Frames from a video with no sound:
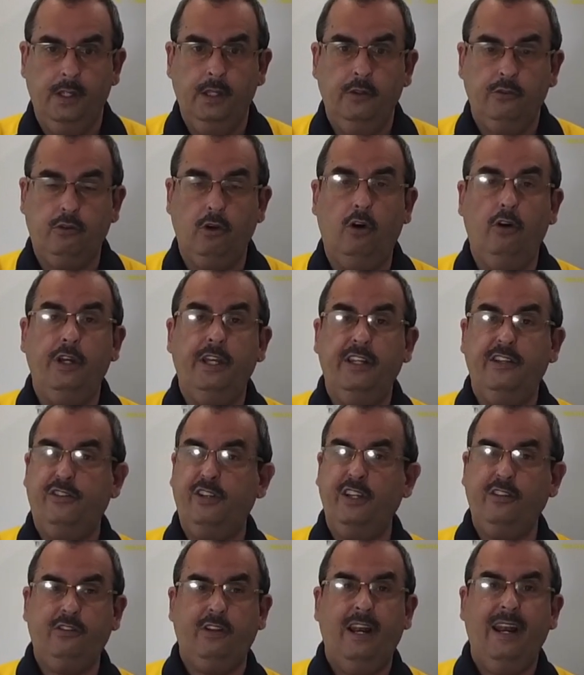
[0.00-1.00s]
So it is
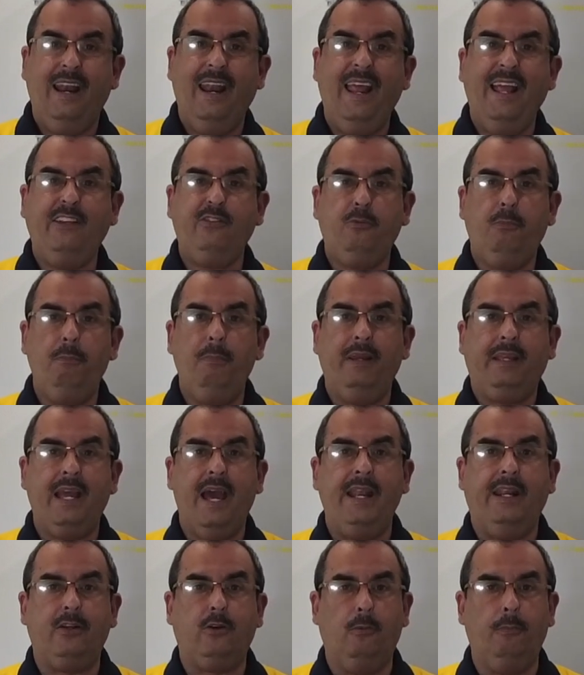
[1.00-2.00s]
just less
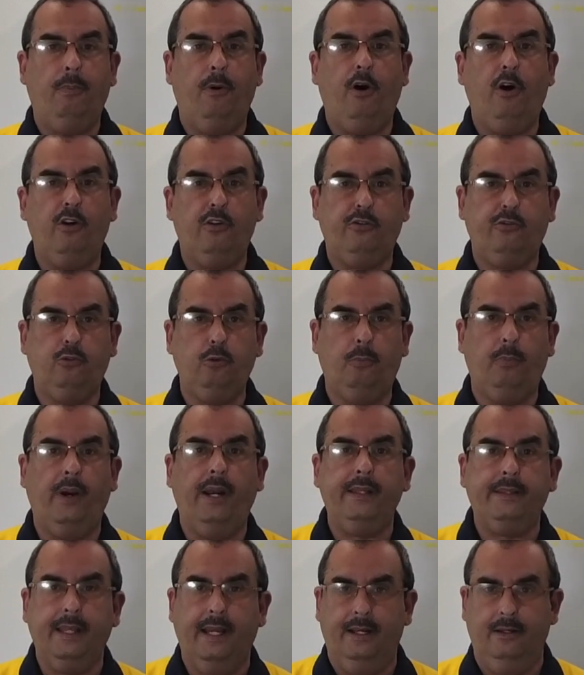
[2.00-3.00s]
mechanical parts to
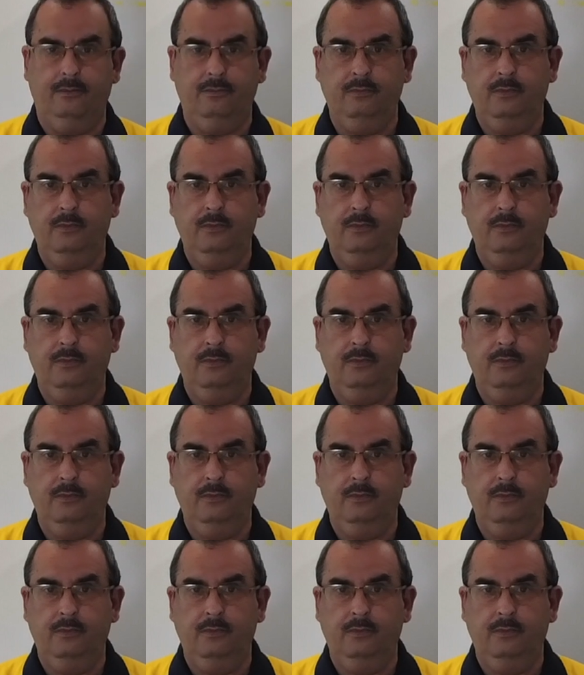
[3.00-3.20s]
break down,